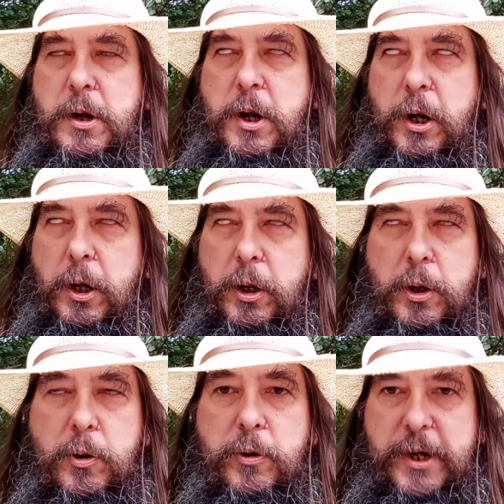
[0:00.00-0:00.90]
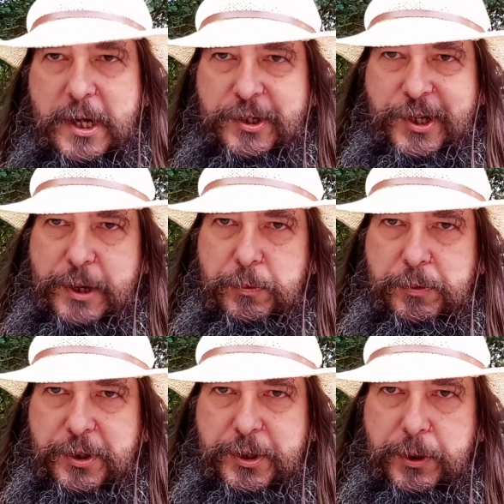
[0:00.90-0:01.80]
glorious
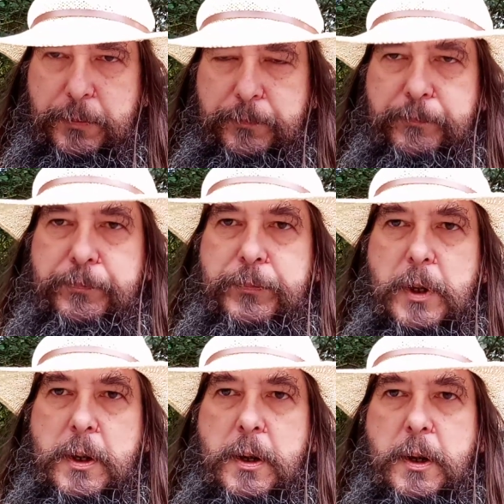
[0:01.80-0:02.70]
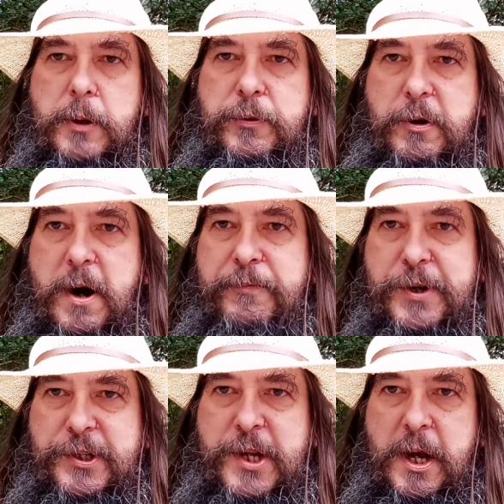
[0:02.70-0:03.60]
use, the
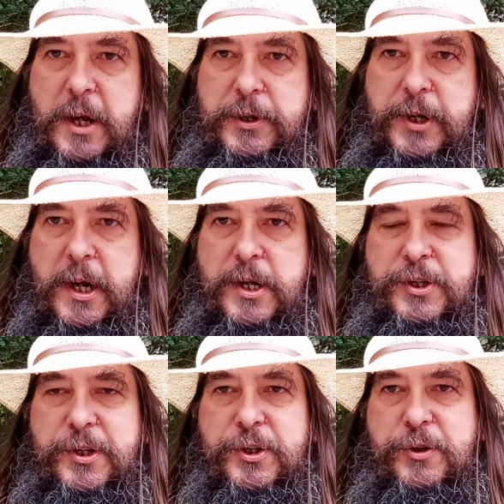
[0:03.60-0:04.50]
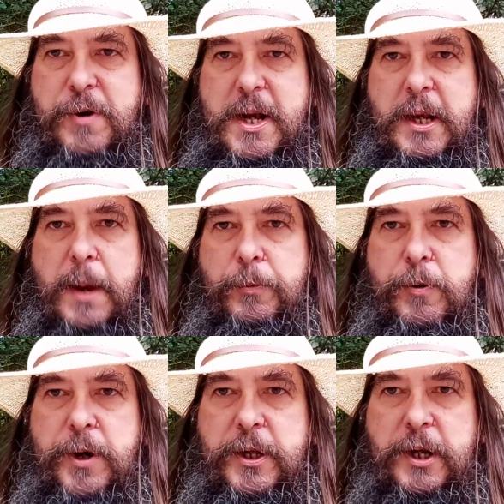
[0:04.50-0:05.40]
graphics card died, so the screen kept
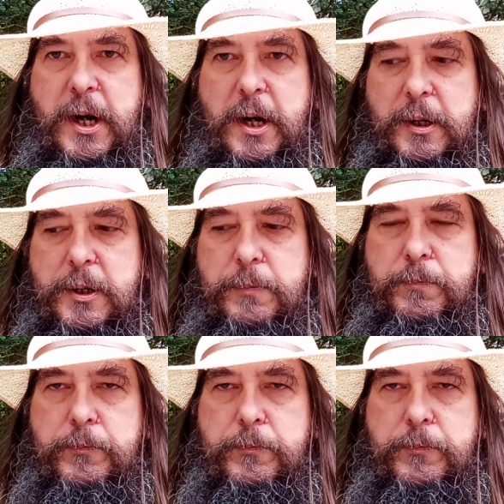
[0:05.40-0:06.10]
going dark.